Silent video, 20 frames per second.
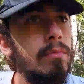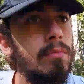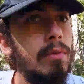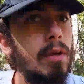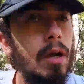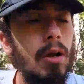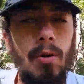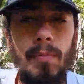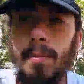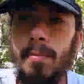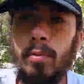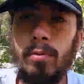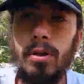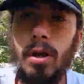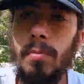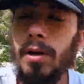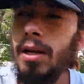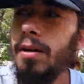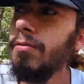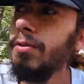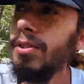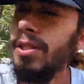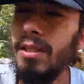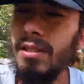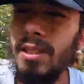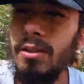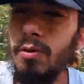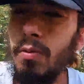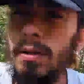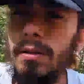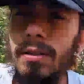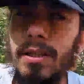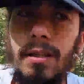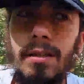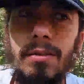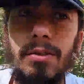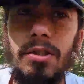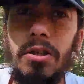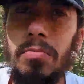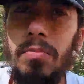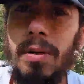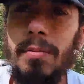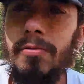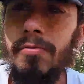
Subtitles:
can't remember what time I left, 16:20, so maybe